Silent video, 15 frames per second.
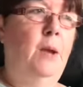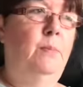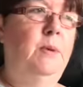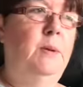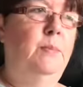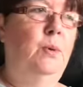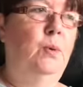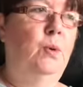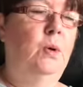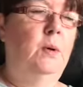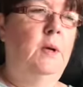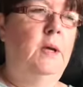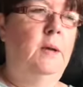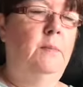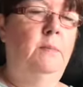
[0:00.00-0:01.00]
people
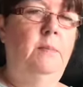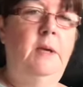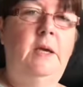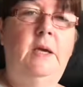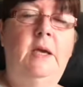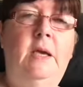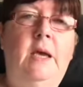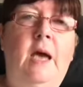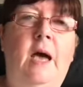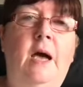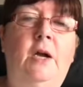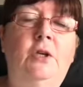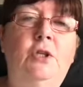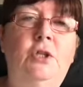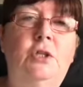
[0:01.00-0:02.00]
making
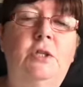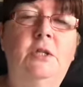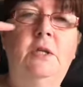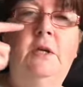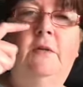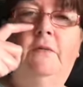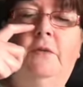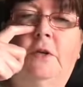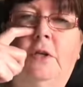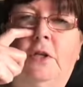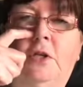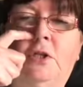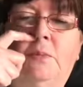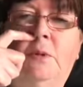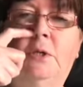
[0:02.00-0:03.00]
cards for
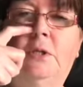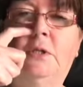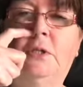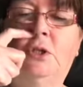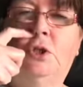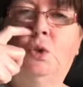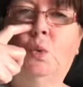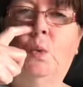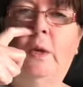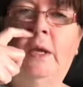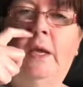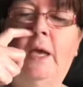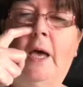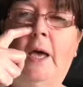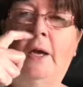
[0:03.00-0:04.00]
Christmas, sewing
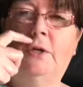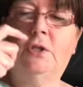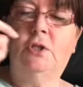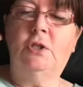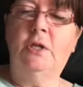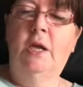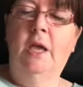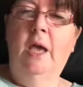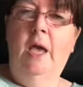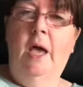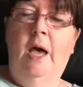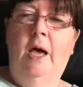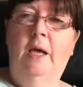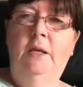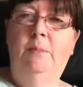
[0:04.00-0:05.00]
cards,
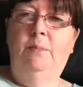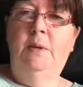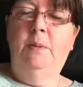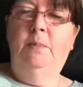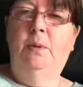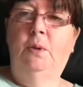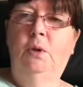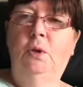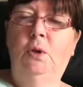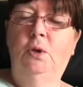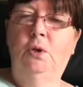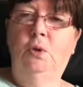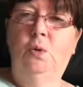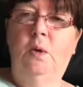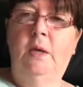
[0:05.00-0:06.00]
and people
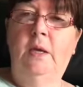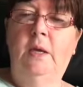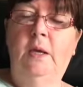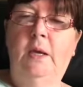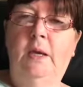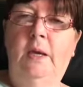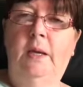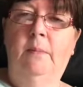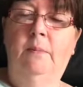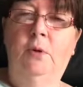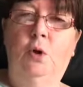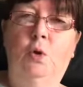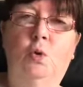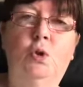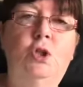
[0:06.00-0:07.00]
doing
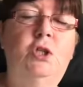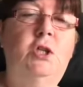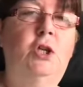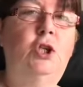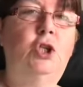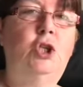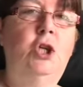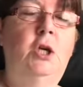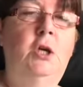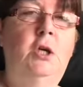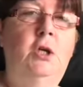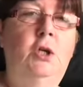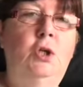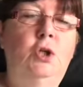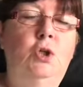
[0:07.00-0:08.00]
cross-stitch.
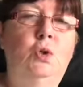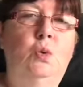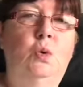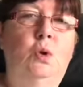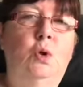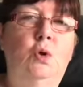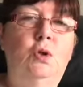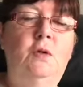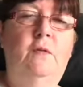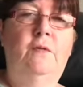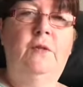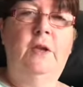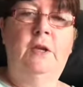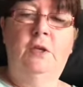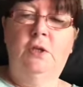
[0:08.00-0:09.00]
So lots of
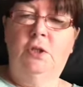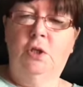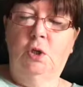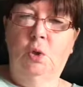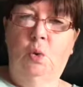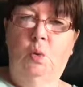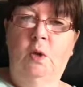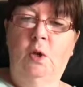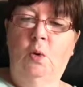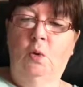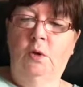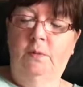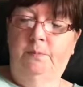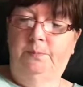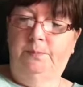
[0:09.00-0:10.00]
things going
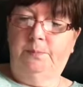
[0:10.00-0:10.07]
on